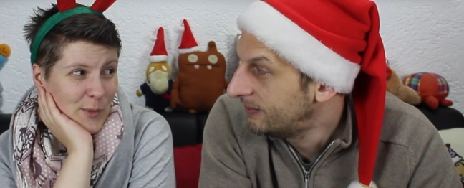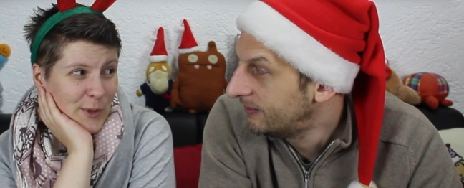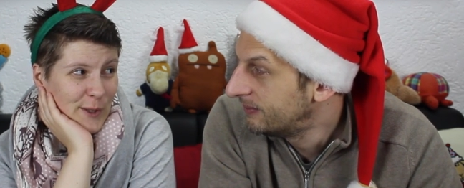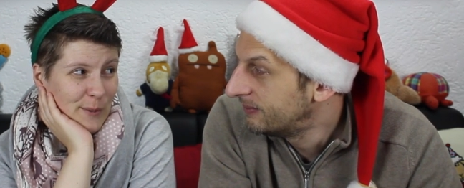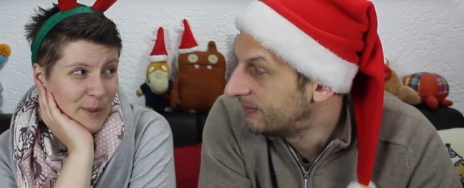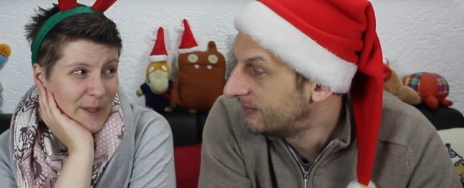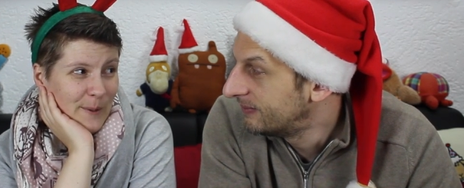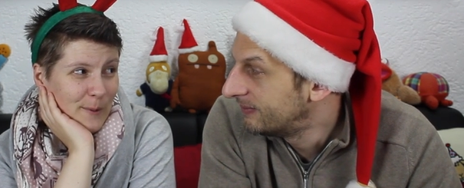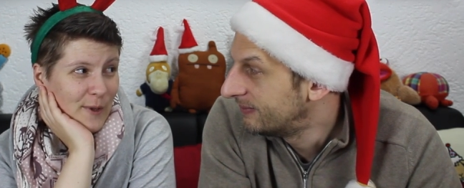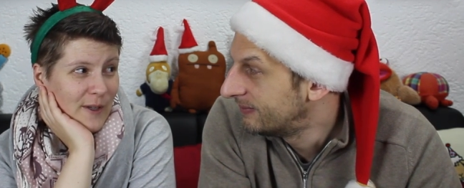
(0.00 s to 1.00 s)
Speaker 1: when you
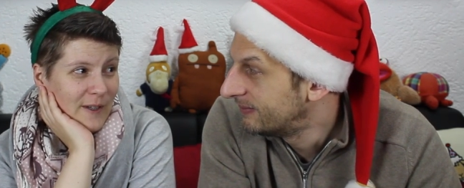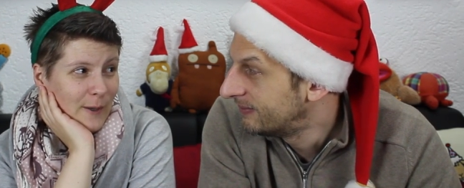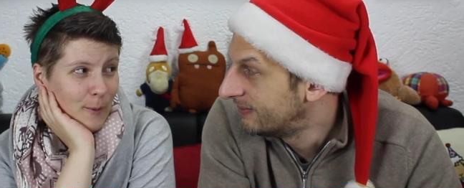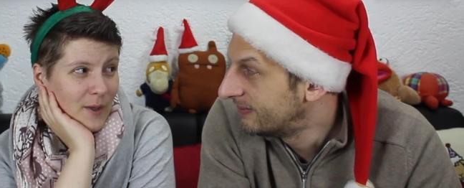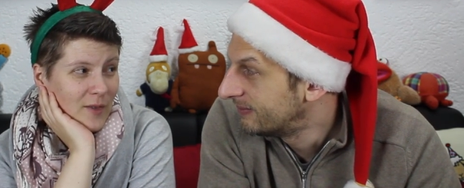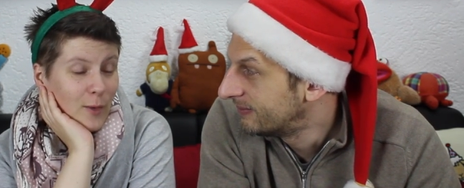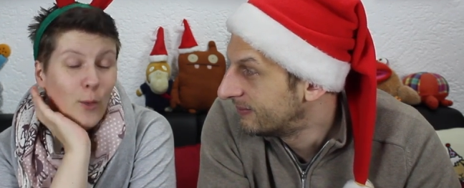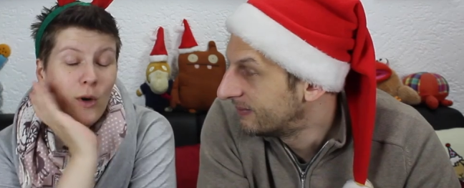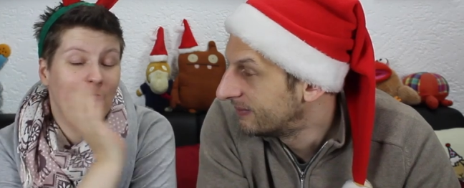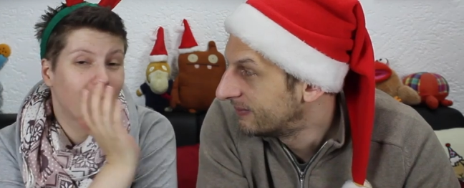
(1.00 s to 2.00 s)
play with the little ones,
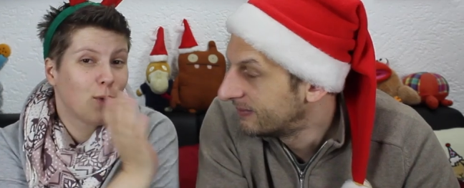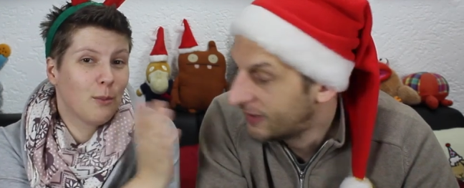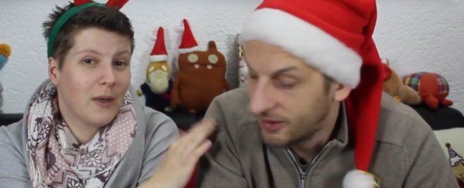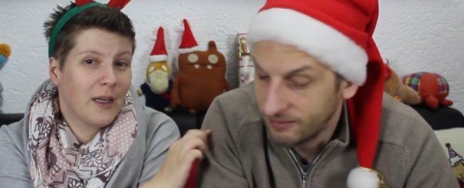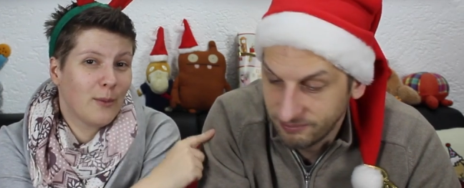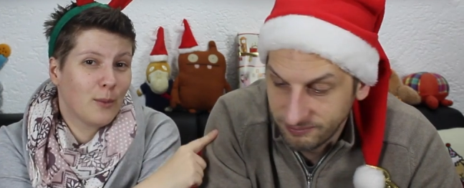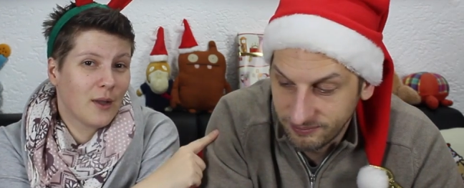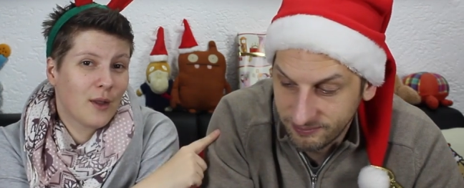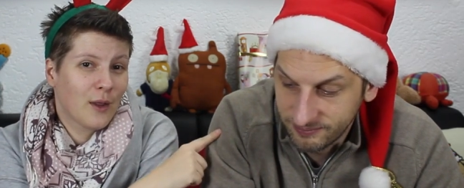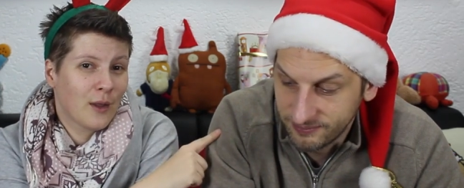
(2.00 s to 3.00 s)
or if you play
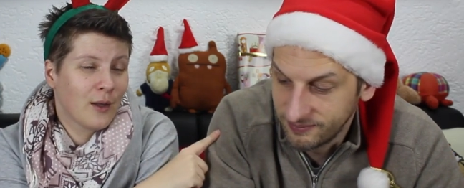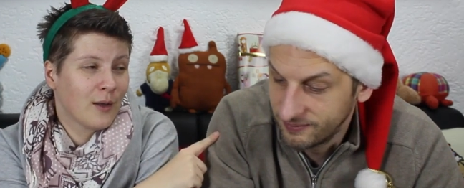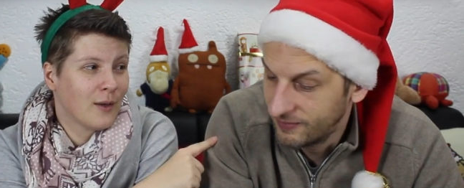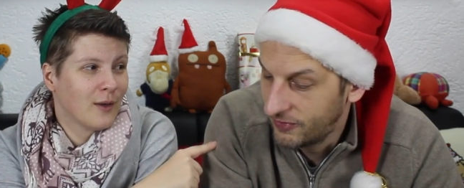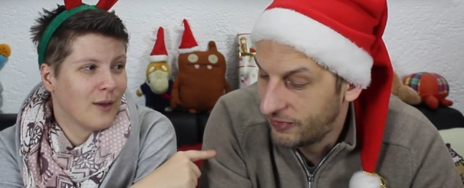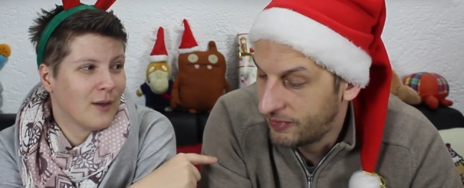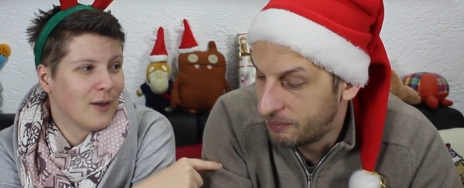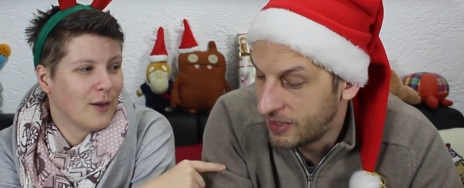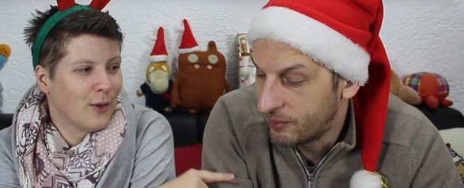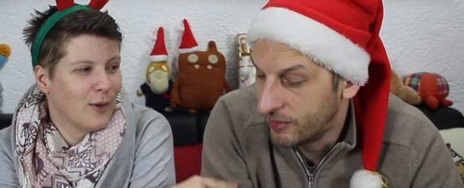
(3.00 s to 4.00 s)
with
Speaker 2: the
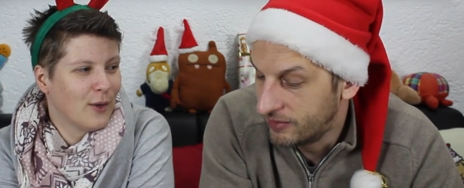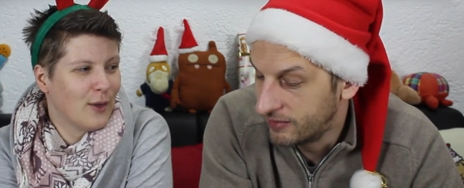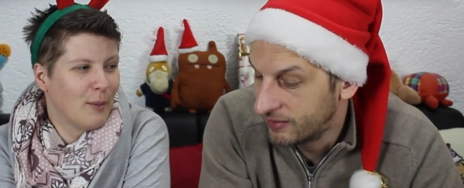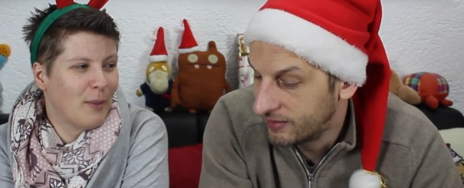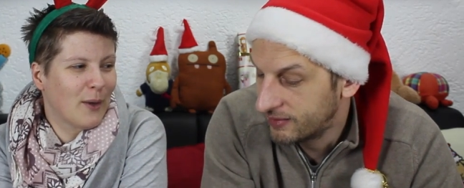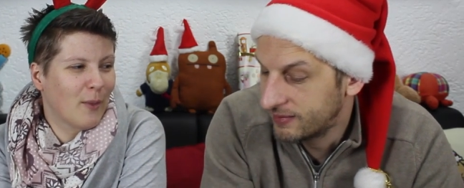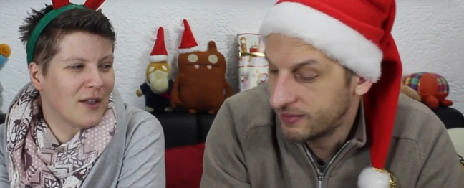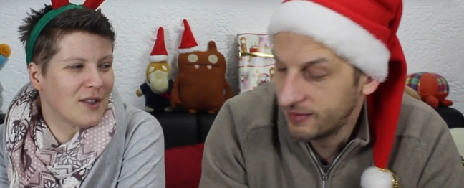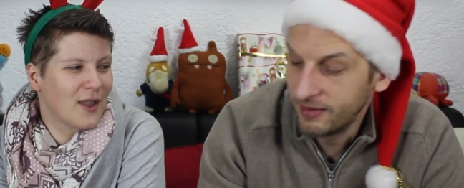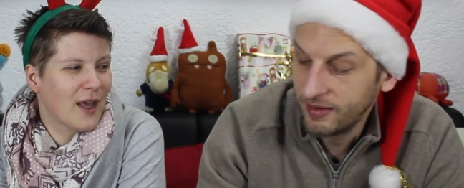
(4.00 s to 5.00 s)
big ones.
Speaker 1: The big
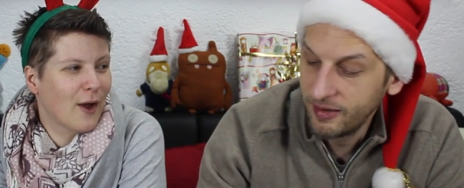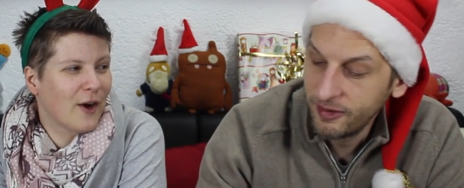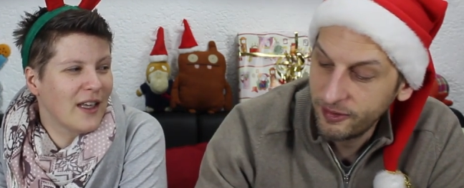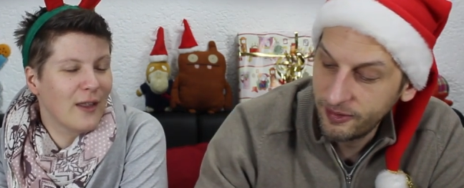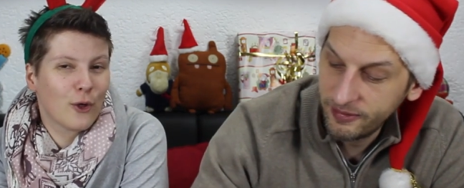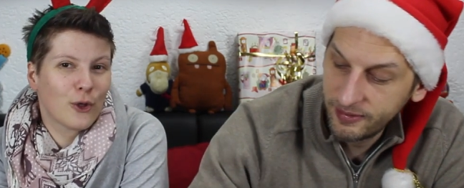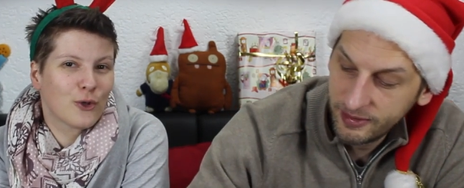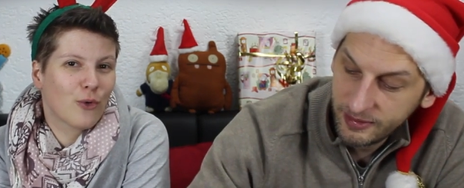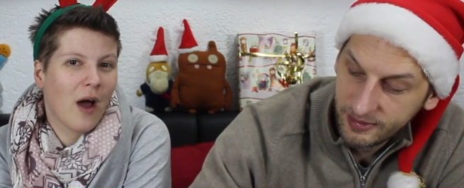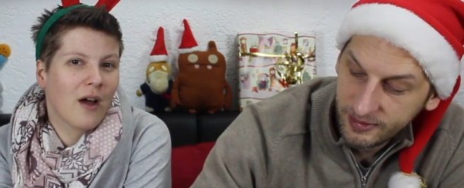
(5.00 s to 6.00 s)
ones that are oh. either
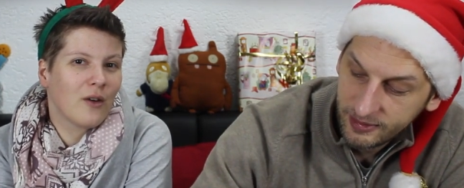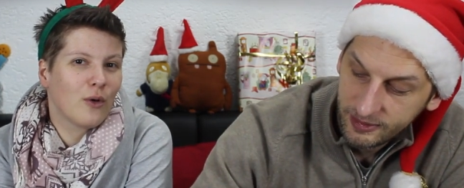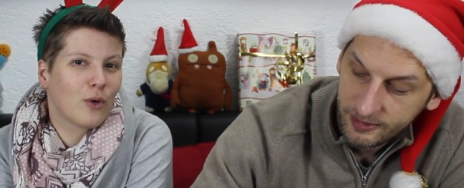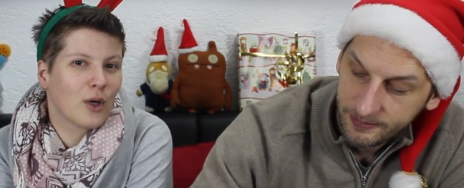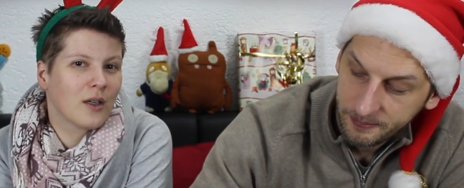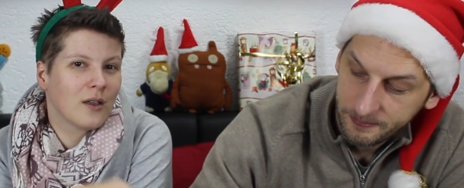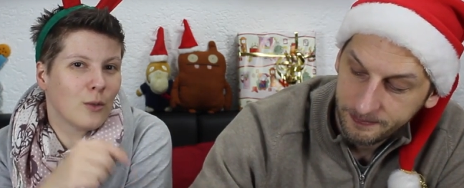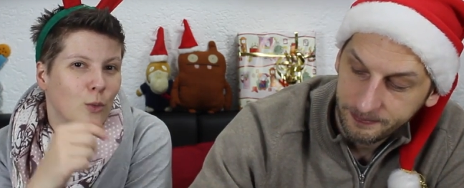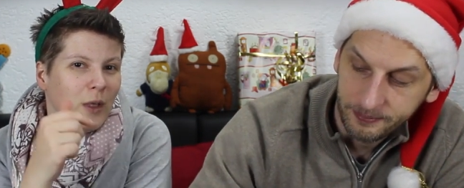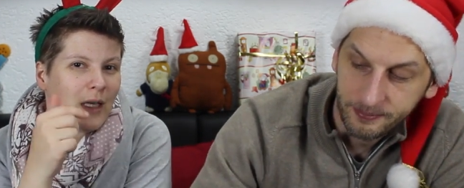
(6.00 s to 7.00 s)
drunk or
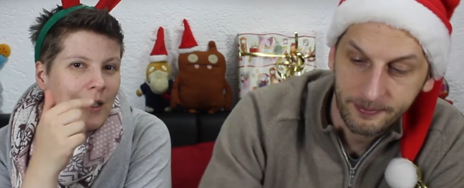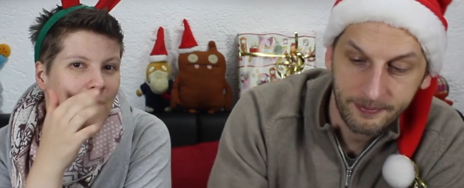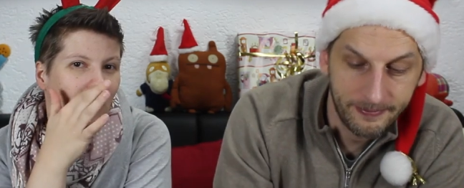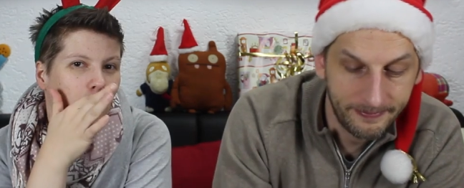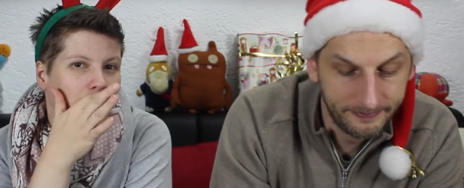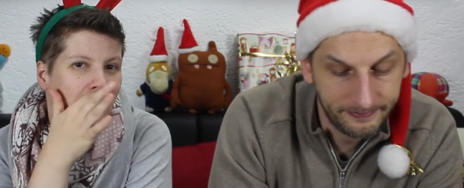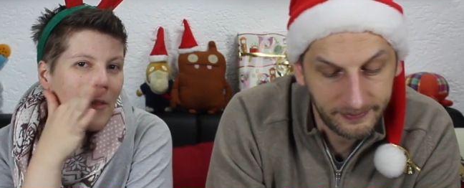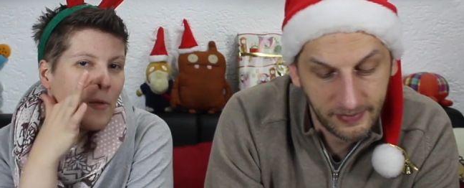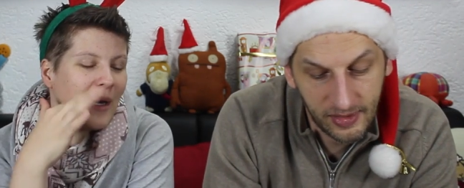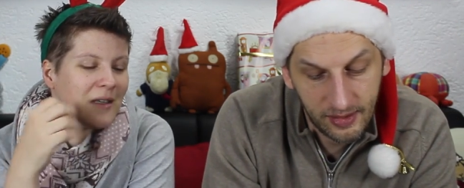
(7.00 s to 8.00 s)
weird or
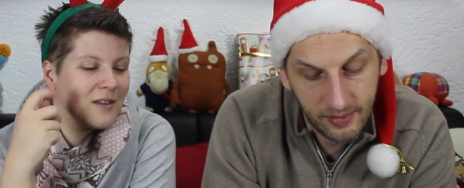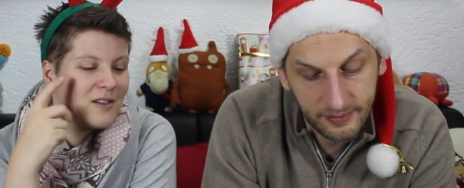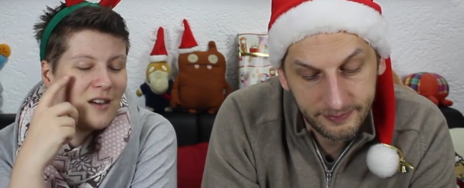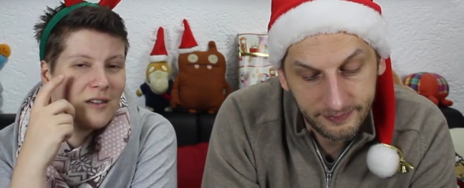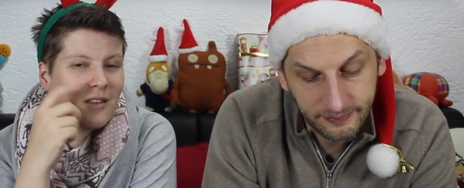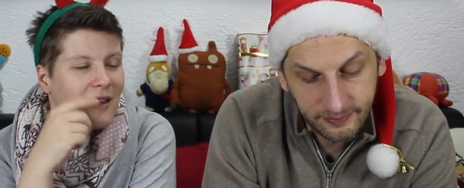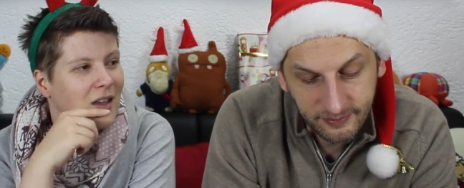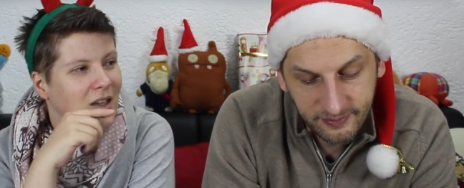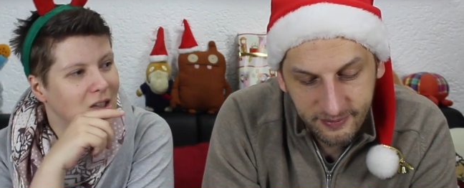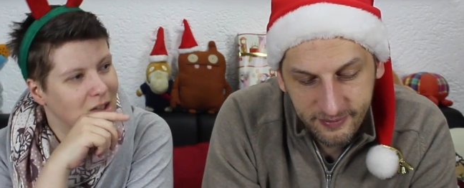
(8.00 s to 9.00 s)
otherwise
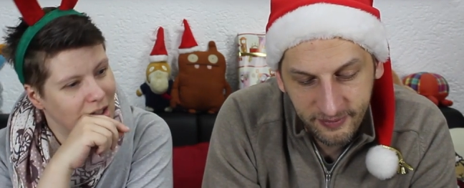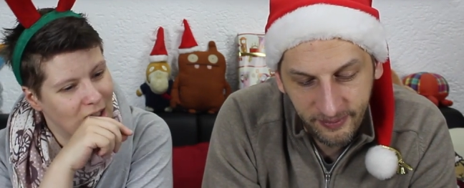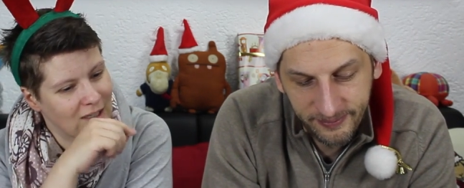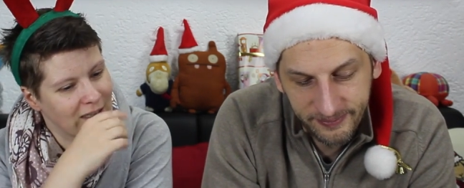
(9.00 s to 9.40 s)
intoxicated.